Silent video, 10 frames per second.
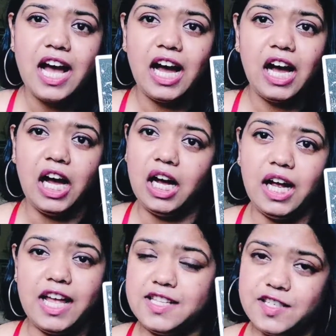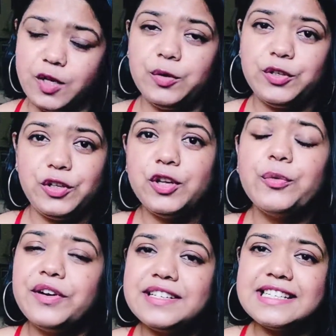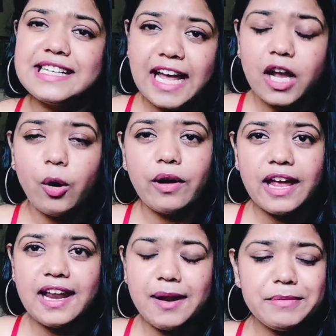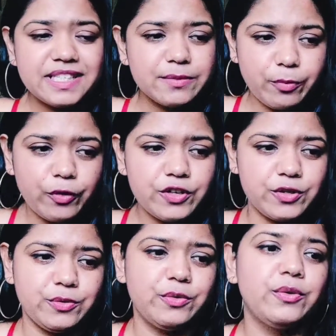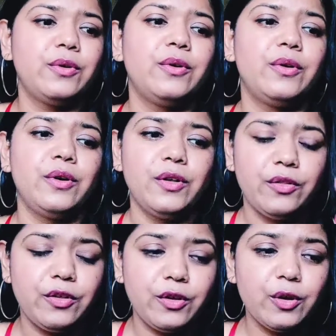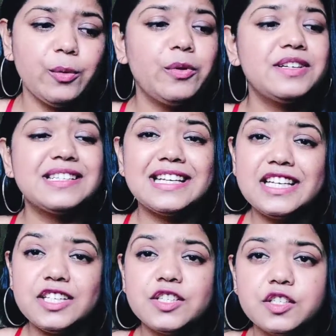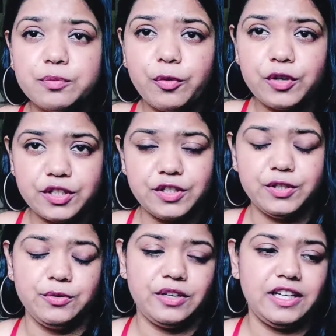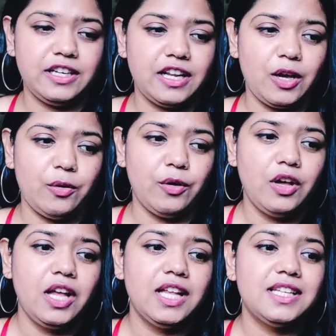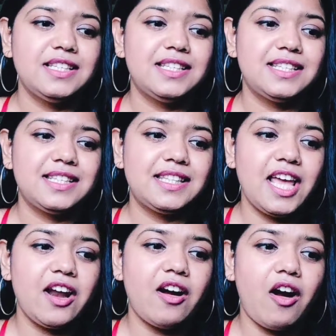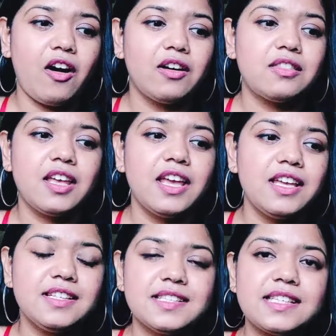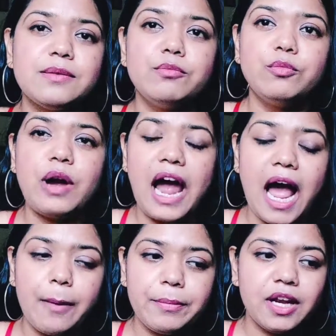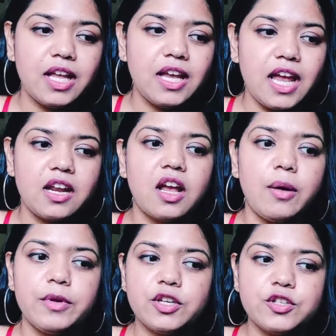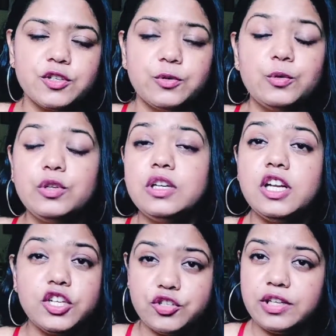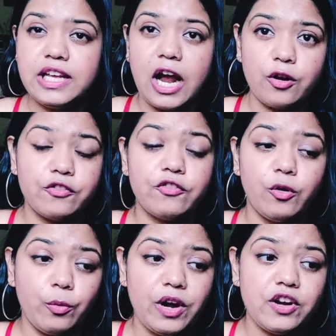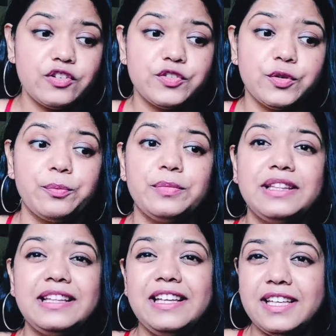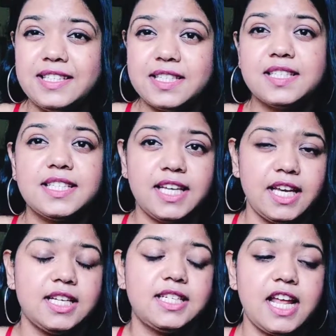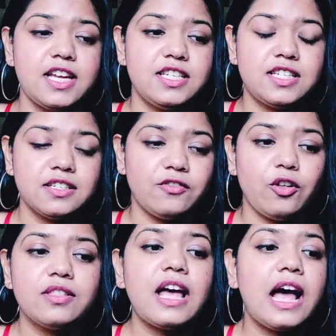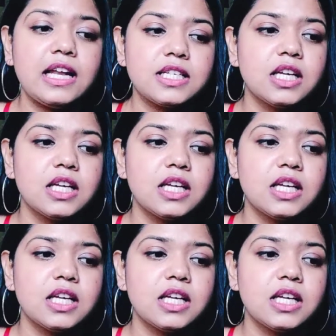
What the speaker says: And so the universe is like, okay, let me support you. The universe is supporting you right now. There are things happening and coming to you literally out of nowhere, so please stay attentive on that,